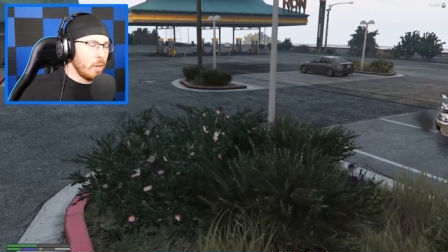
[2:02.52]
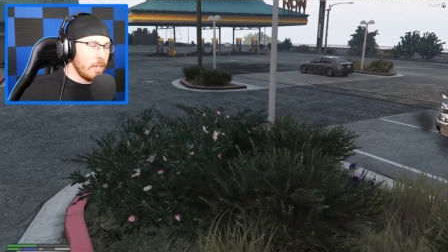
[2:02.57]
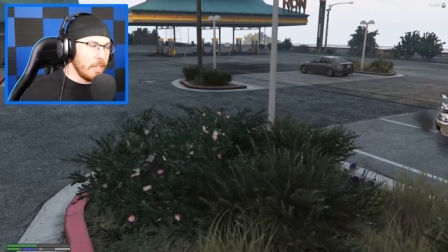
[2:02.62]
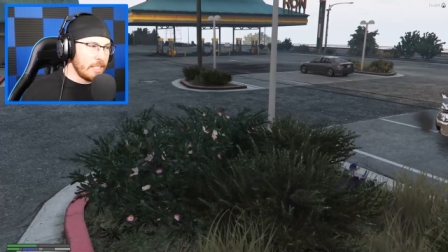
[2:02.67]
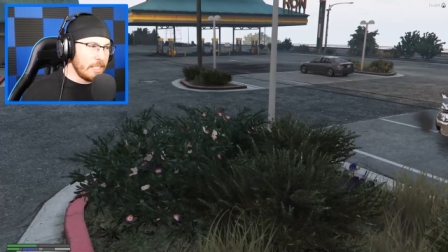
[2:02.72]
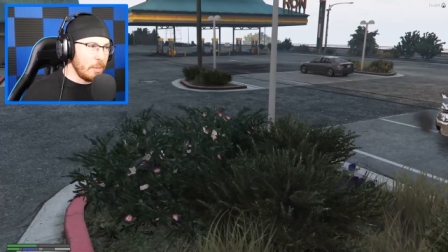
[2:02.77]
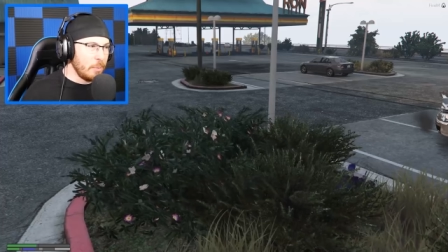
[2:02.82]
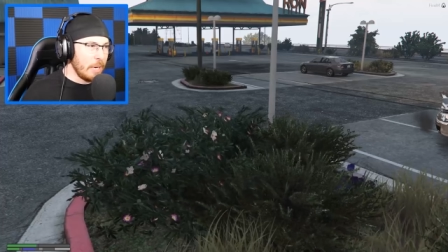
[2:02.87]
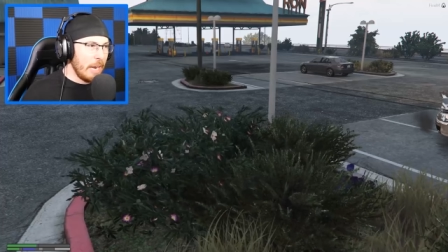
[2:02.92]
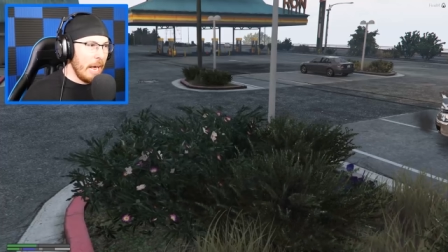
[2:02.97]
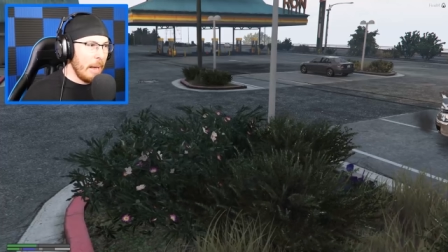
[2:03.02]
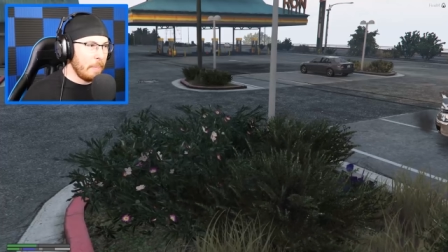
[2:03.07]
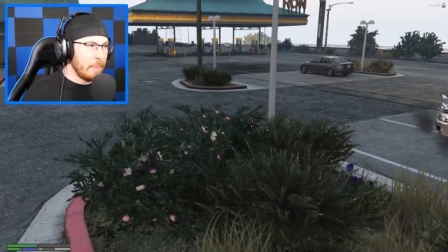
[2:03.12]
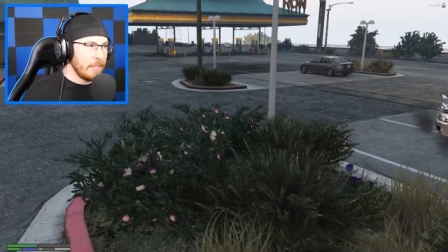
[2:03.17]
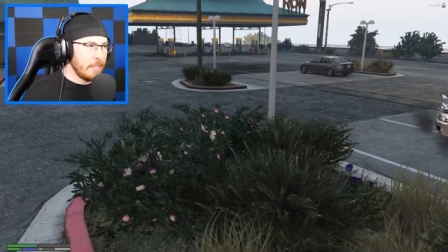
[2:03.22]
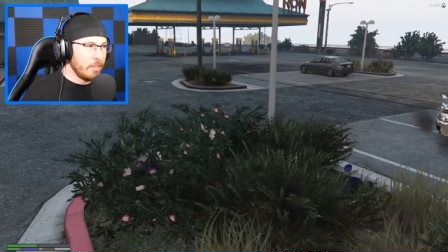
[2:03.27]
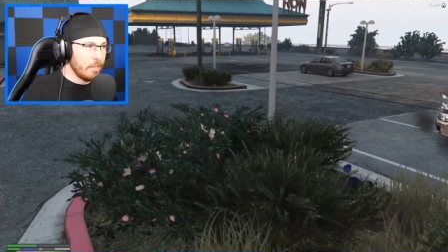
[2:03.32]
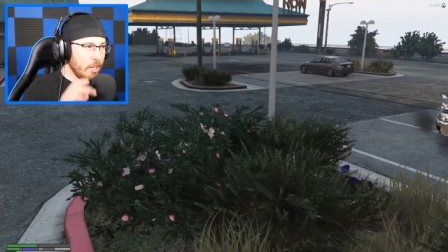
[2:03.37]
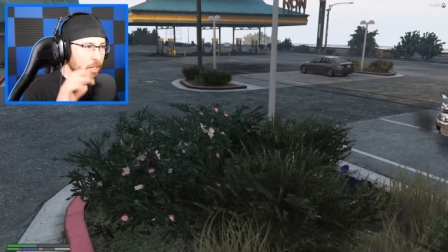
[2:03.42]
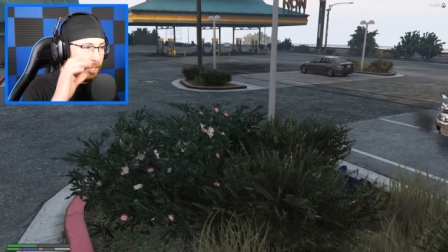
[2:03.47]
gonna see what
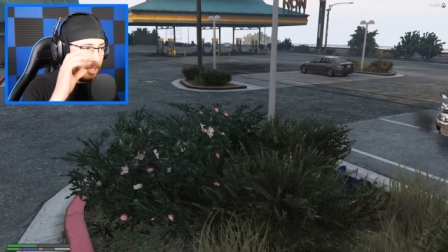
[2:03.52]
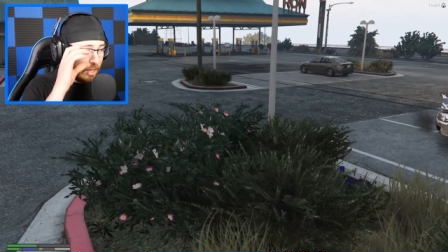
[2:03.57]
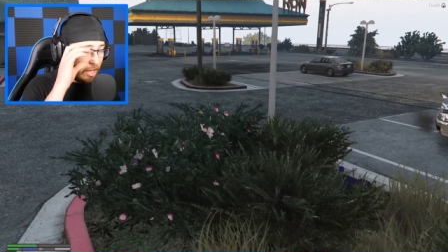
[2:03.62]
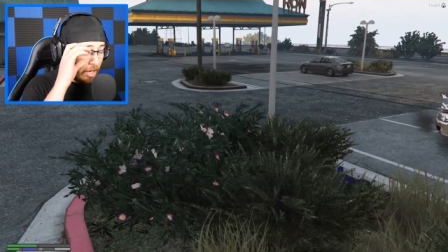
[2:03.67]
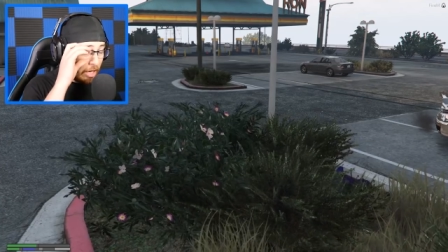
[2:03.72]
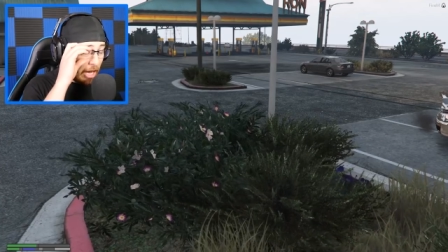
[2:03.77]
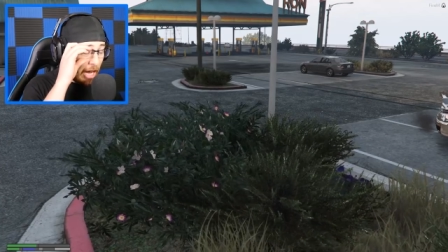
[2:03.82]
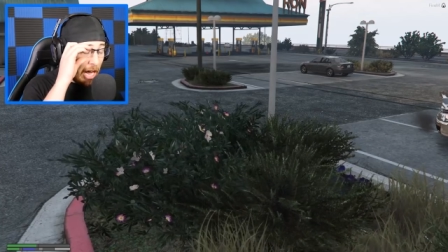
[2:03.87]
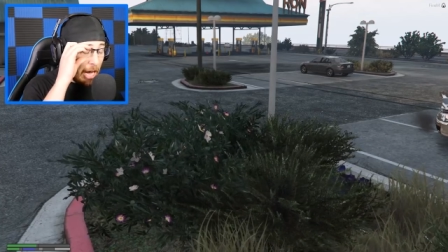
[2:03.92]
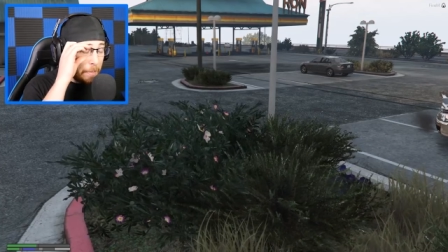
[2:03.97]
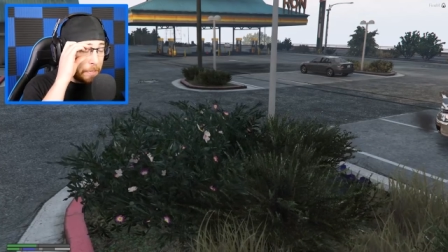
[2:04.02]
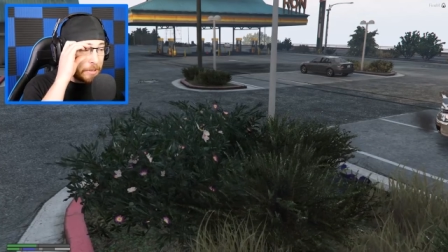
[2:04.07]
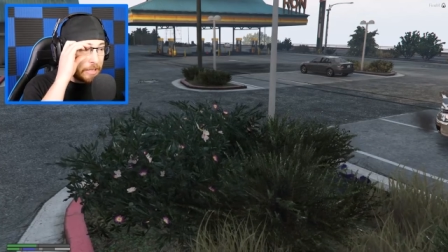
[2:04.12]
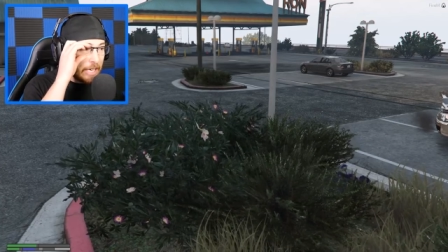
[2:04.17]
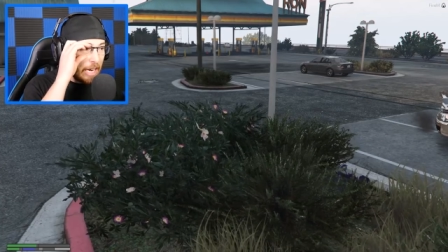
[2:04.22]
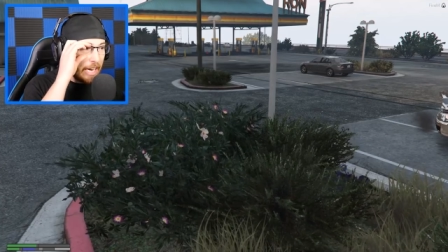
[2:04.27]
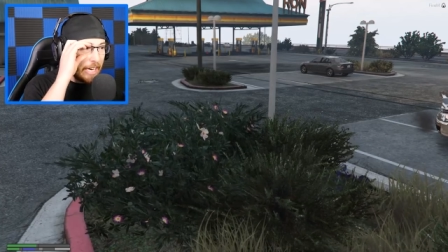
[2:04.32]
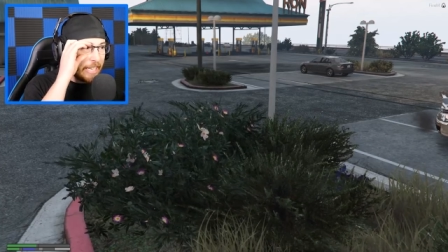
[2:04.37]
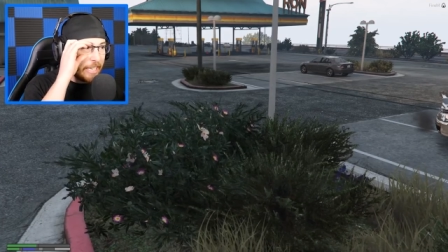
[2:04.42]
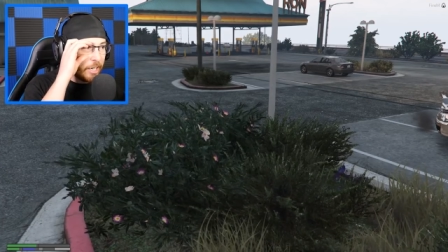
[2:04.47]
happens here. The the cops
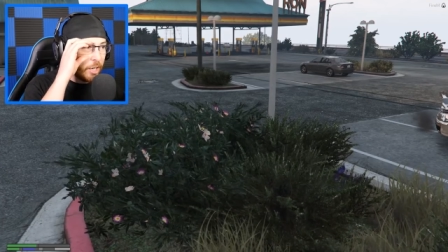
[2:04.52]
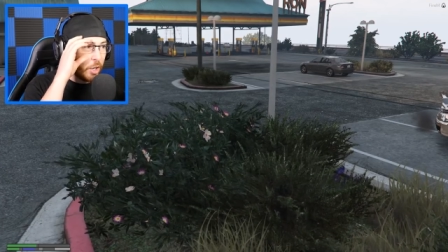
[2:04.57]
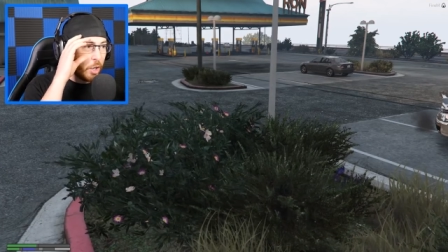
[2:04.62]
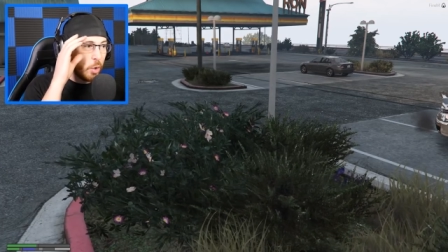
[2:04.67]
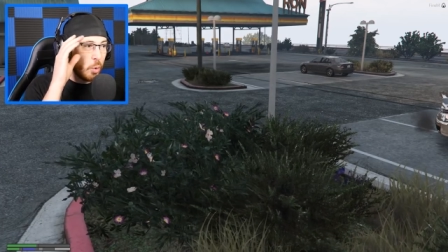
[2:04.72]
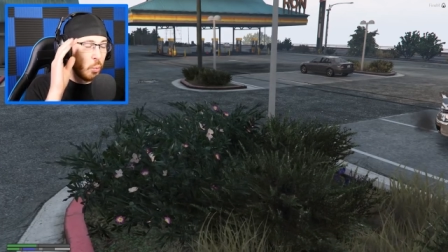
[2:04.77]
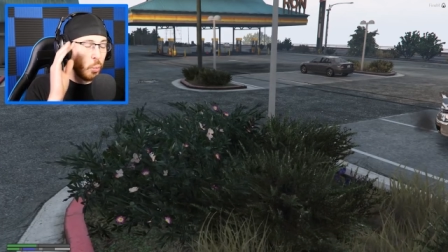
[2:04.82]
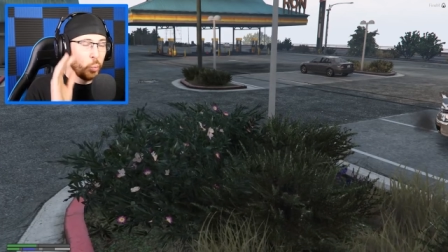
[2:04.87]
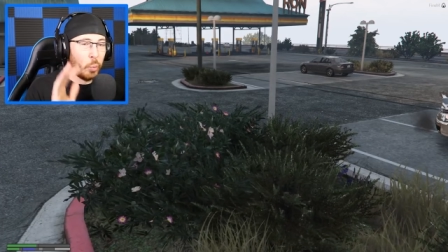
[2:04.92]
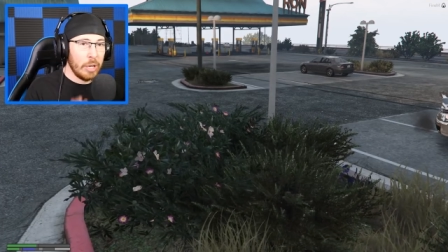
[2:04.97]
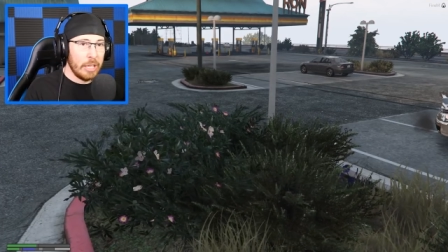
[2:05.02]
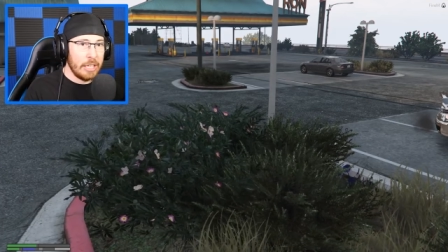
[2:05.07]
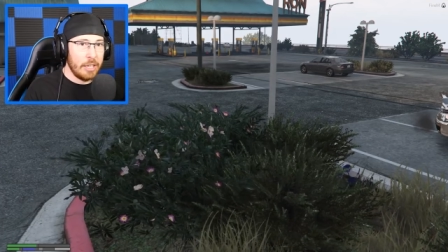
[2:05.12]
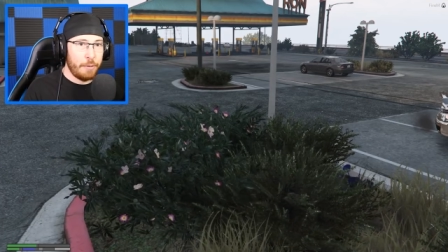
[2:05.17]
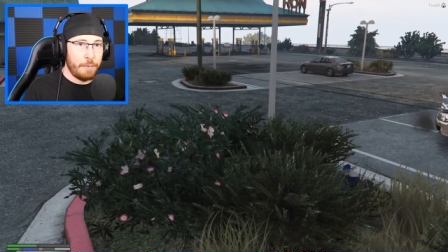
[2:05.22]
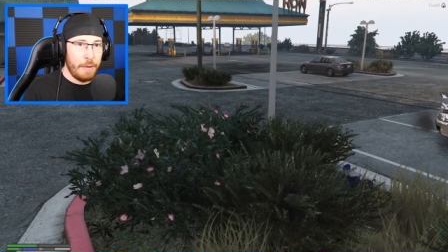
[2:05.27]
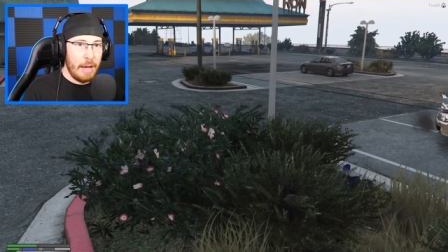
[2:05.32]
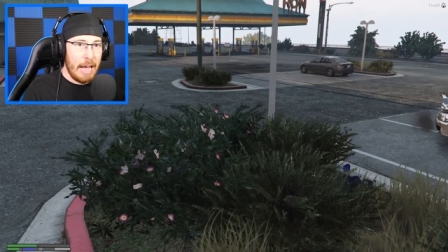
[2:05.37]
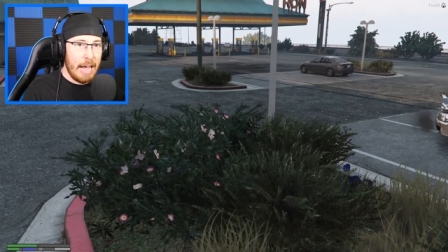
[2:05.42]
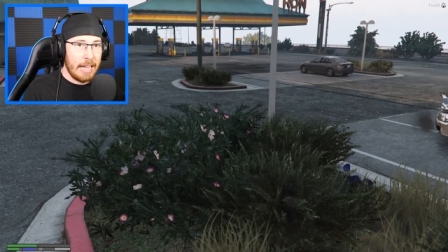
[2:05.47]
got here really
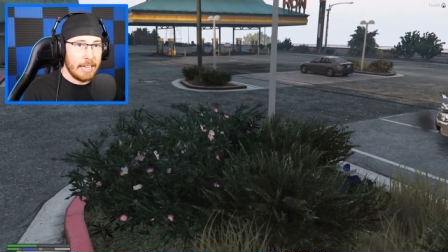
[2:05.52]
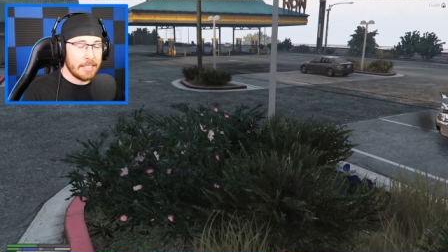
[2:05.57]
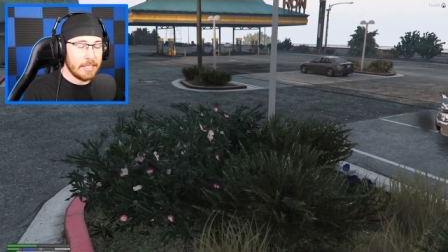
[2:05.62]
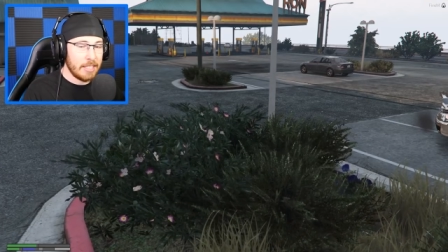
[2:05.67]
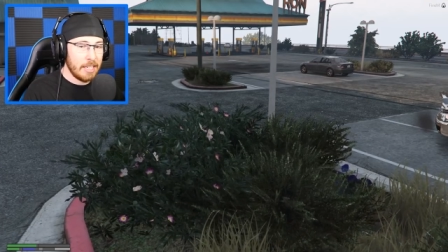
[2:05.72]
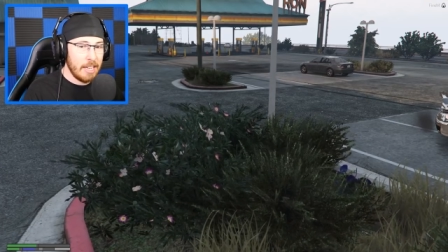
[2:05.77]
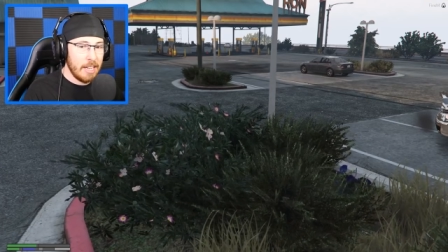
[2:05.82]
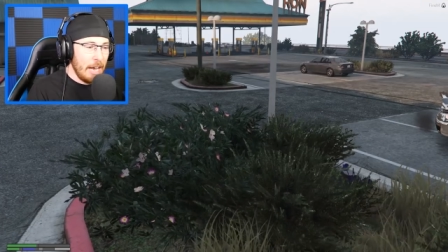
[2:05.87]
fast.